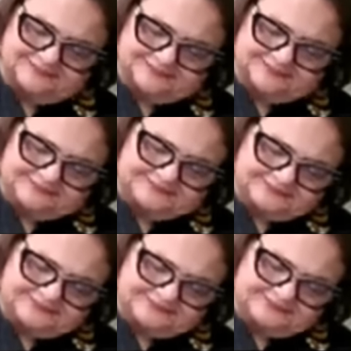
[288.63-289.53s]

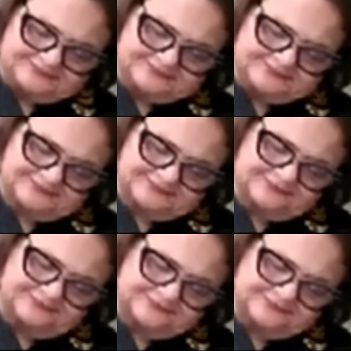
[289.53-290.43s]

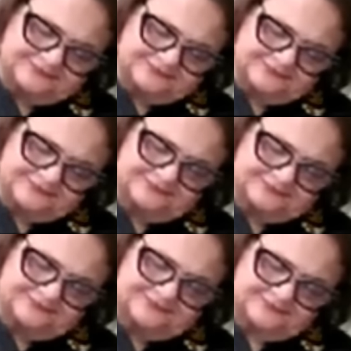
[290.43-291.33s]

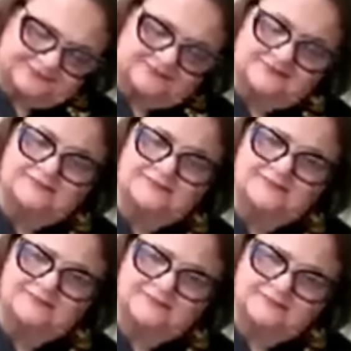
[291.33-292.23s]

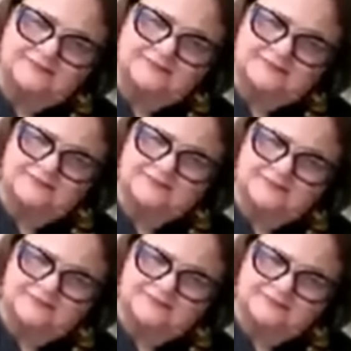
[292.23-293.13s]

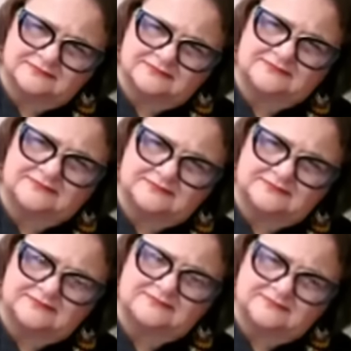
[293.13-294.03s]

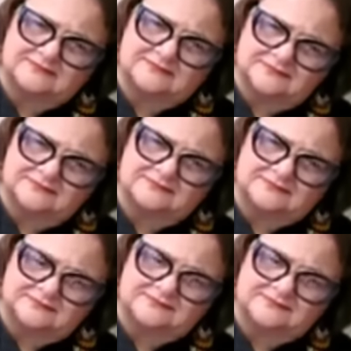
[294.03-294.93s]

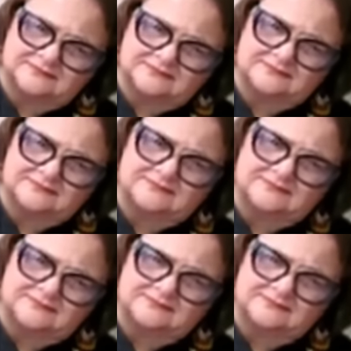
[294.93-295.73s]
This person isn't speaking.